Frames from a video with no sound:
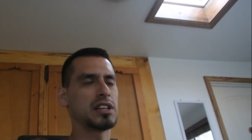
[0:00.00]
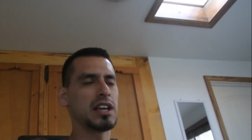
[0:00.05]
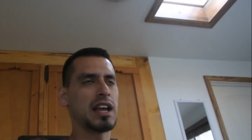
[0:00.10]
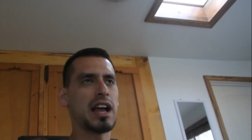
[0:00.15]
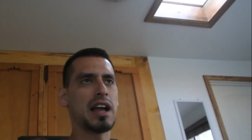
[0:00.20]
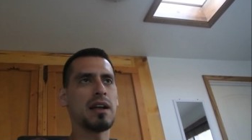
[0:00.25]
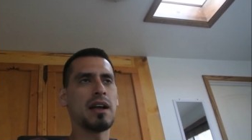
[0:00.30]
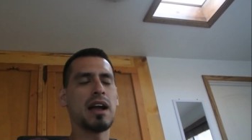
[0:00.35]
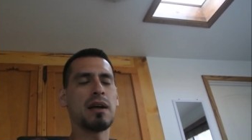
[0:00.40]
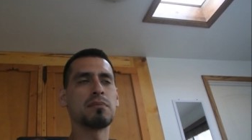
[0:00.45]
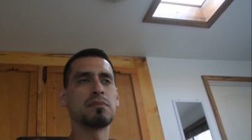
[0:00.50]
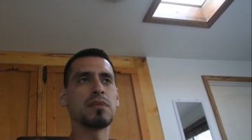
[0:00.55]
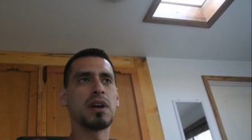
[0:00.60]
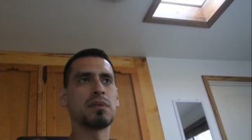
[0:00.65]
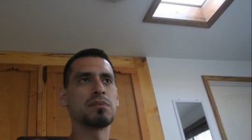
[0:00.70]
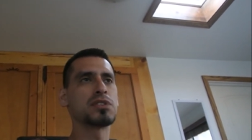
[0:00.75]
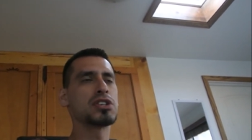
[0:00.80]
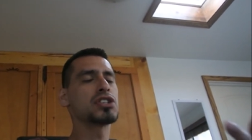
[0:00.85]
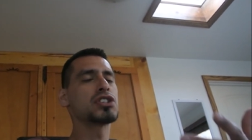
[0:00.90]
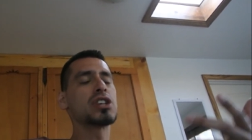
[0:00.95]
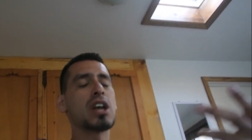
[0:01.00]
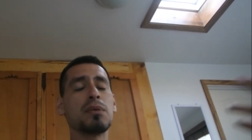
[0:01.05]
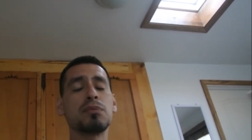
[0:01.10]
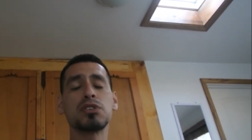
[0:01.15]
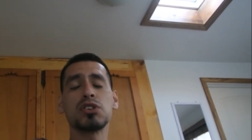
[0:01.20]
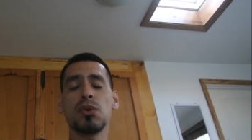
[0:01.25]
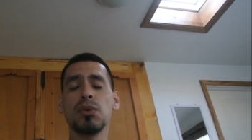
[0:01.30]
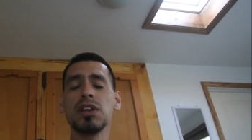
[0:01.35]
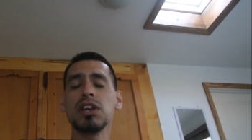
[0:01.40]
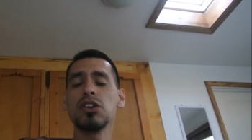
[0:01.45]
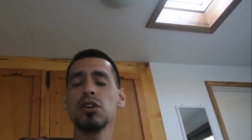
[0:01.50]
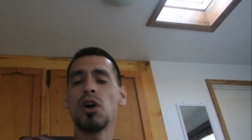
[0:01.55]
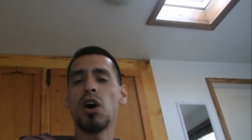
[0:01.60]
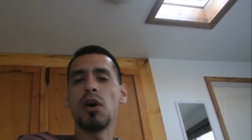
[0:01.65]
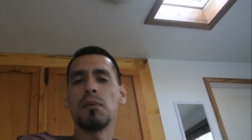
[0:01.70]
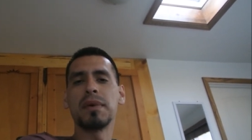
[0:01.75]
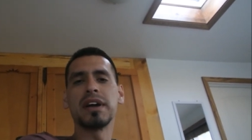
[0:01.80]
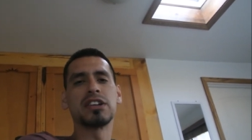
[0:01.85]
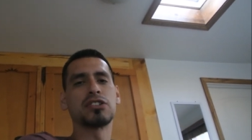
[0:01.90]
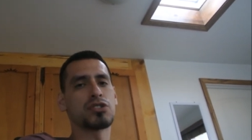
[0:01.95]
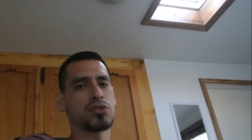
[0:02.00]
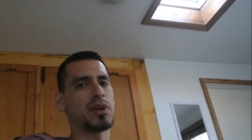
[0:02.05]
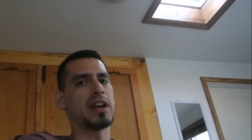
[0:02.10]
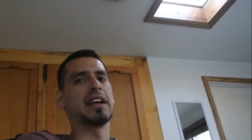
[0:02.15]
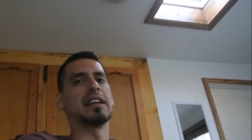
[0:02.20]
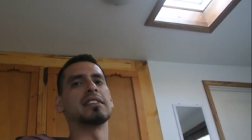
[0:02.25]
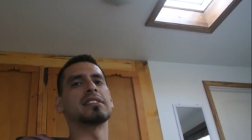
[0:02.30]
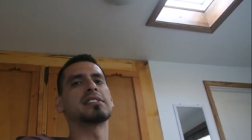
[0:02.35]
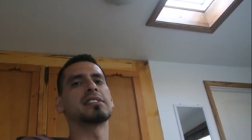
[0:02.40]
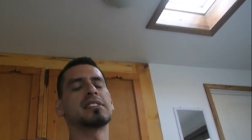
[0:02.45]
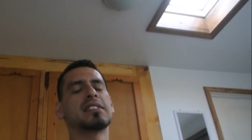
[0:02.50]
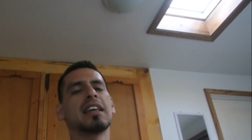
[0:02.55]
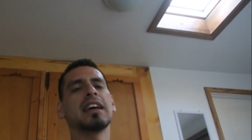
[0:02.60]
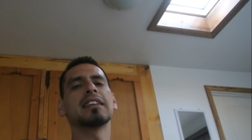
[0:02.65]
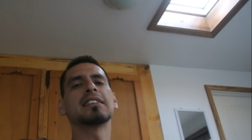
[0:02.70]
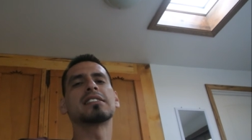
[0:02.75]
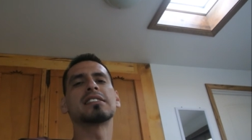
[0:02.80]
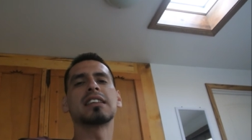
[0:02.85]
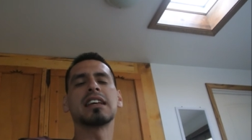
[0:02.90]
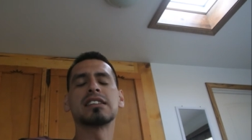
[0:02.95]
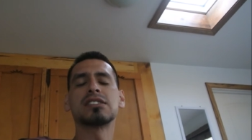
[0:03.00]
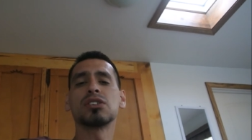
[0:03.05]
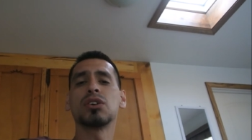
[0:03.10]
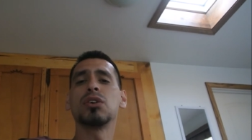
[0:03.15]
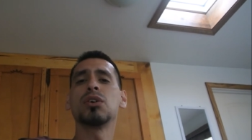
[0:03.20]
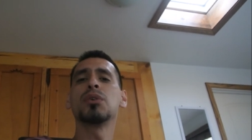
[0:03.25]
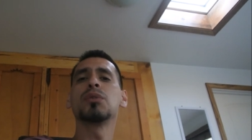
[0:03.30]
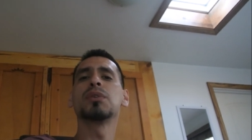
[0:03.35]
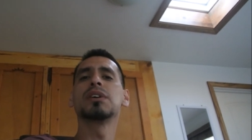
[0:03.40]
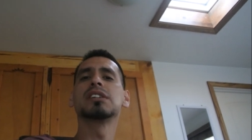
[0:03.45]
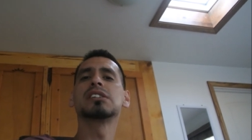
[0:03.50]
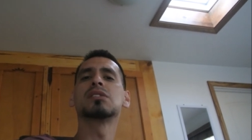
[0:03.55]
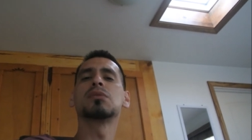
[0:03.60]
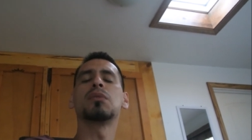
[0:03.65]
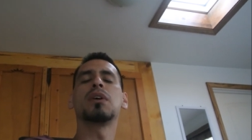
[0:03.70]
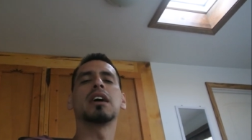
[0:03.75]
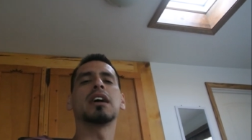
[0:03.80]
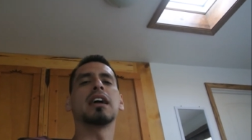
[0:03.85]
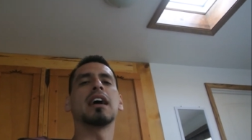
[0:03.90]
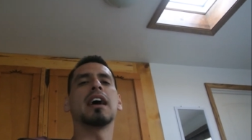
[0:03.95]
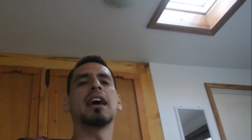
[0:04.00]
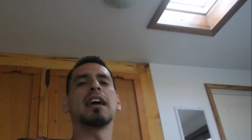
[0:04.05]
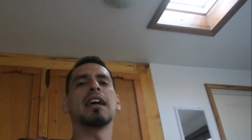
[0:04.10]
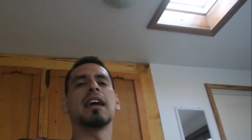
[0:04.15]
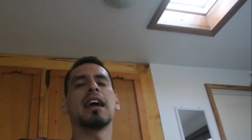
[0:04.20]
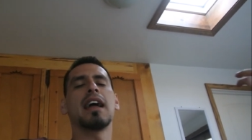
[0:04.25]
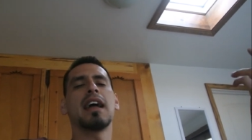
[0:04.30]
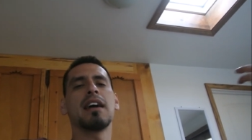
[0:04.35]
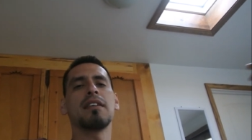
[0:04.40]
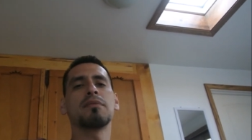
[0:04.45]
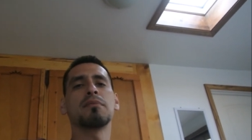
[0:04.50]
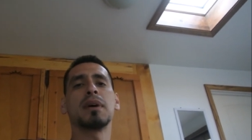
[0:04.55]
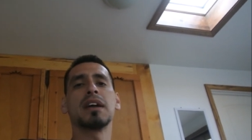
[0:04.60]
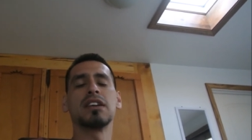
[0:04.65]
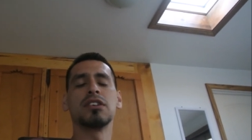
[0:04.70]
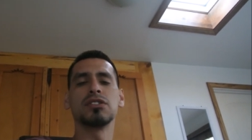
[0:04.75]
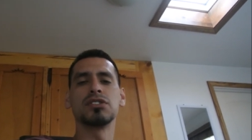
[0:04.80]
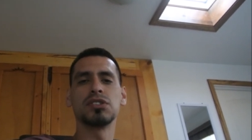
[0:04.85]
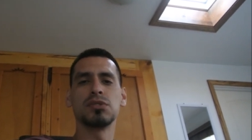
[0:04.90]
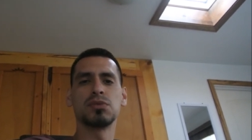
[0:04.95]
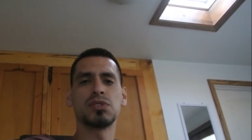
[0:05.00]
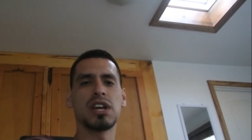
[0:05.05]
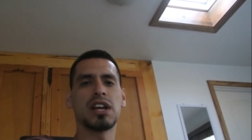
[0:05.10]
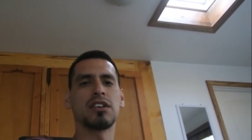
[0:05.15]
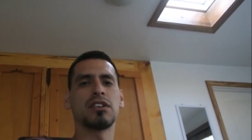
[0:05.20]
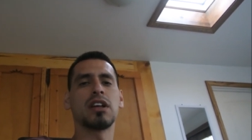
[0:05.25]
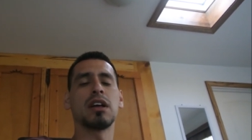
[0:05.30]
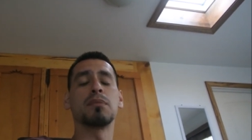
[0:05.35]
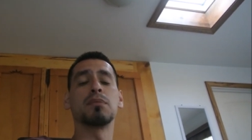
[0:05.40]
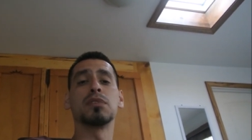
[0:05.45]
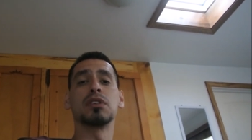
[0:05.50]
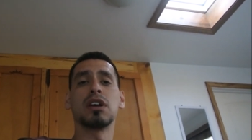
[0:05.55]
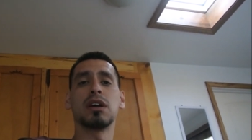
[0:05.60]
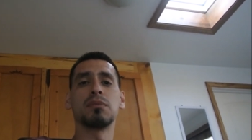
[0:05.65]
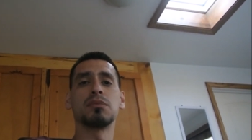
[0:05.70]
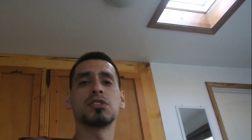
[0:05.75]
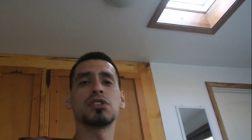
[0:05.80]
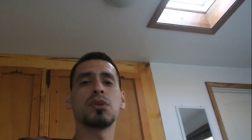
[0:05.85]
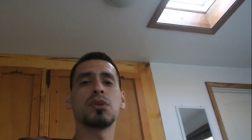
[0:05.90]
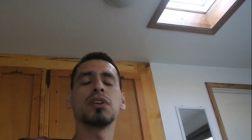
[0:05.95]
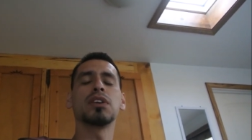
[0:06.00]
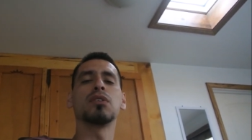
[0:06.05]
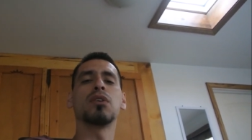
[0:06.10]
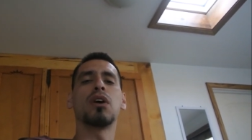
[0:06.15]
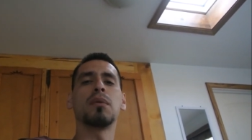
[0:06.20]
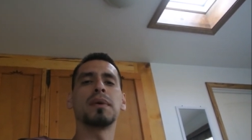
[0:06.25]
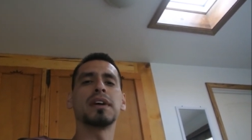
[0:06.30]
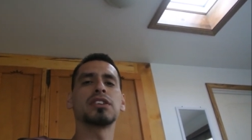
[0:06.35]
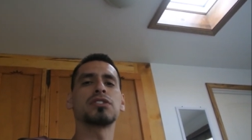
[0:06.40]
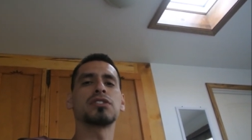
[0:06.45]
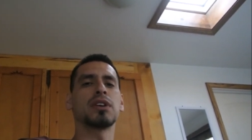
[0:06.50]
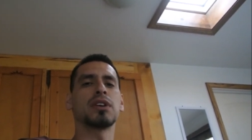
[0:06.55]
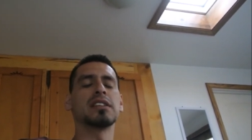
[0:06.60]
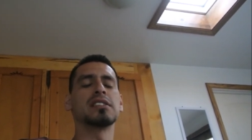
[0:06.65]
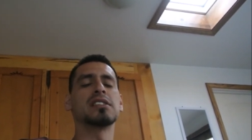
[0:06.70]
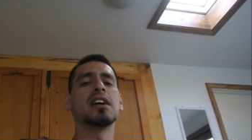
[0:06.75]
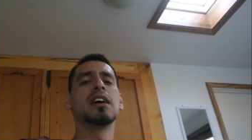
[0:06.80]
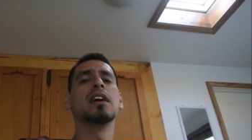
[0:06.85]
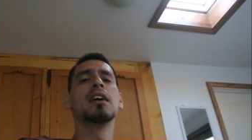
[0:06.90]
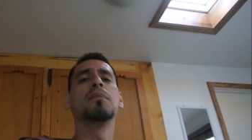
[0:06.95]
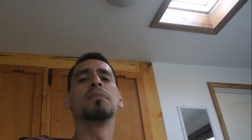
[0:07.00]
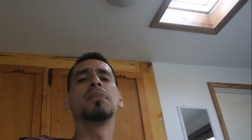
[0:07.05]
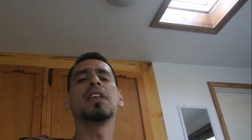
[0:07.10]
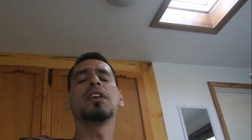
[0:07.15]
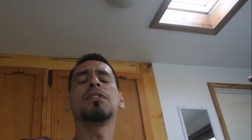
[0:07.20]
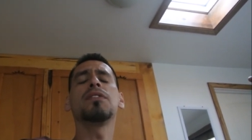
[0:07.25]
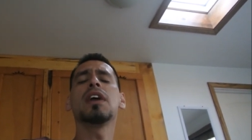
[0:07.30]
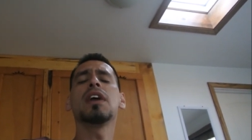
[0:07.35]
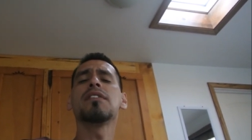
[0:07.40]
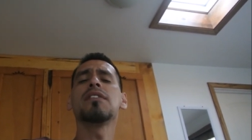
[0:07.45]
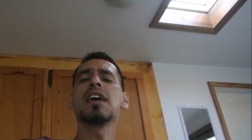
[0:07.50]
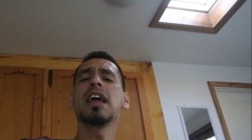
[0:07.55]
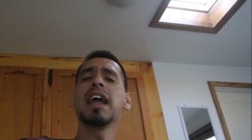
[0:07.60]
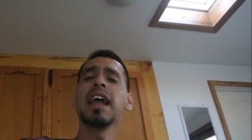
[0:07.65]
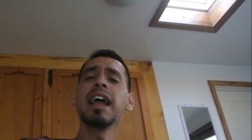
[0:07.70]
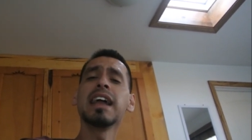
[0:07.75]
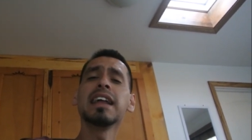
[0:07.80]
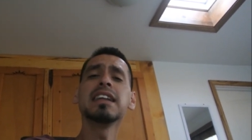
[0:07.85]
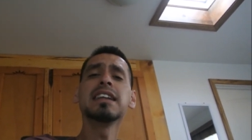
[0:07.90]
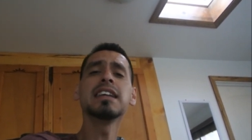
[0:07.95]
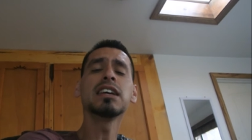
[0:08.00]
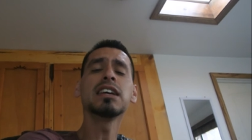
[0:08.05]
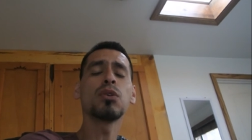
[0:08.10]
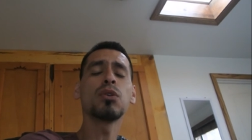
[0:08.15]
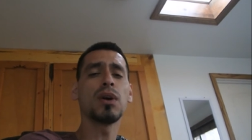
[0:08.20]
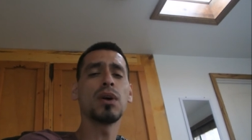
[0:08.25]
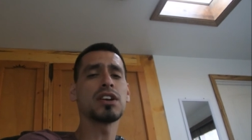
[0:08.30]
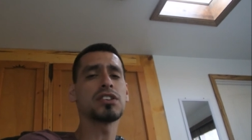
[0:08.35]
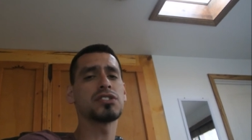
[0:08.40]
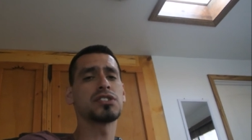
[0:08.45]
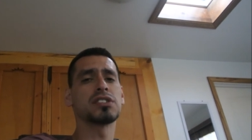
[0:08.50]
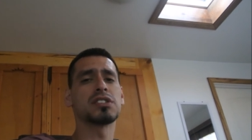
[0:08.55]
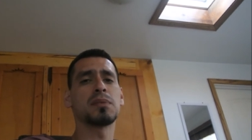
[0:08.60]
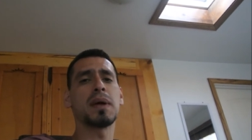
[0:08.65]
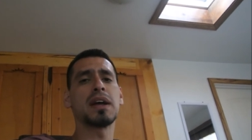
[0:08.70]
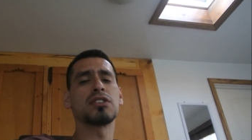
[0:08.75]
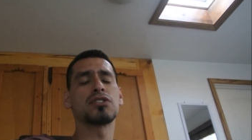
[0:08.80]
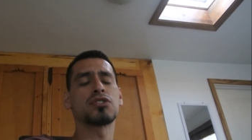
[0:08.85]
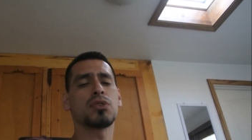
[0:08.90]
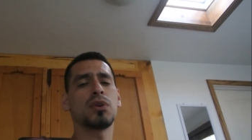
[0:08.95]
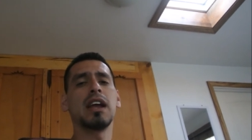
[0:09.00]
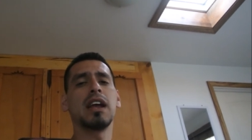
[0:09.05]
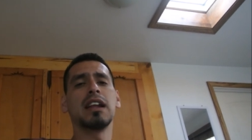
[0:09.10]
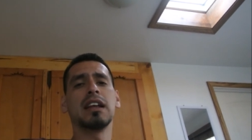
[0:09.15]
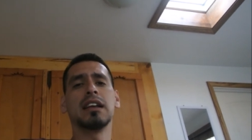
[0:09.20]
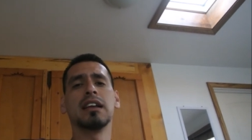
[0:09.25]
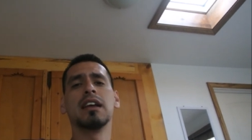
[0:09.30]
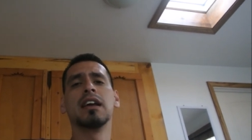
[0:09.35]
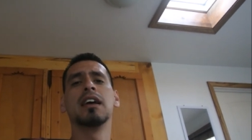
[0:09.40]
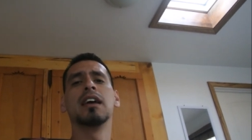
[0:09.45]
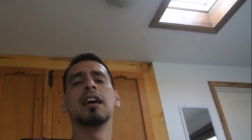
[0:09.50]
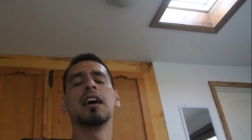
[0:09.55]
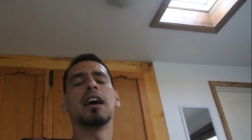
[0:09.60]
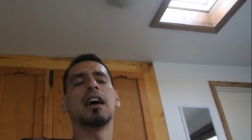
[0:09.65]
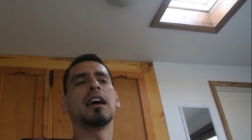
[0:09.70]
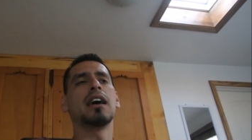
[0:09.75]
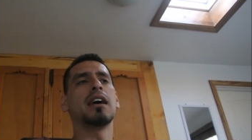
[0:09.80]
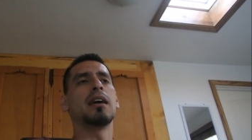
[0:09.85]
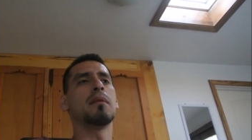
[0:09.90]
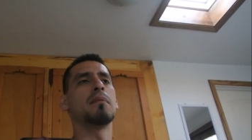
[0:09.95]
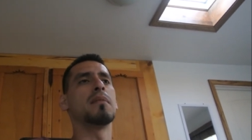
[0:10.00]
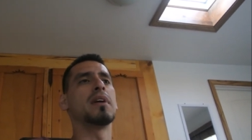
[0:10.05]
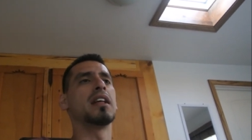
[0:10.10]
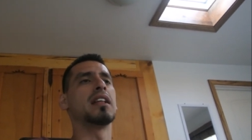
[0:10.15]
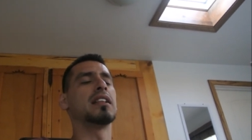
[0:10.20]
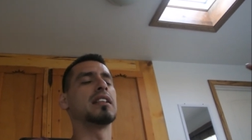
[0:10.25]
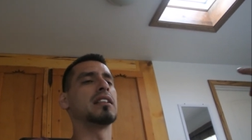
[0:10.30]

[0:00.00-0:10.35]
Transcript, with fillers: I, am I'm, I'm just I'm showing you all my trades. That's that's the whole reason why I, I have my YouTube channel. I'm I'm showing you all my trades. If you have any questions about trading, um,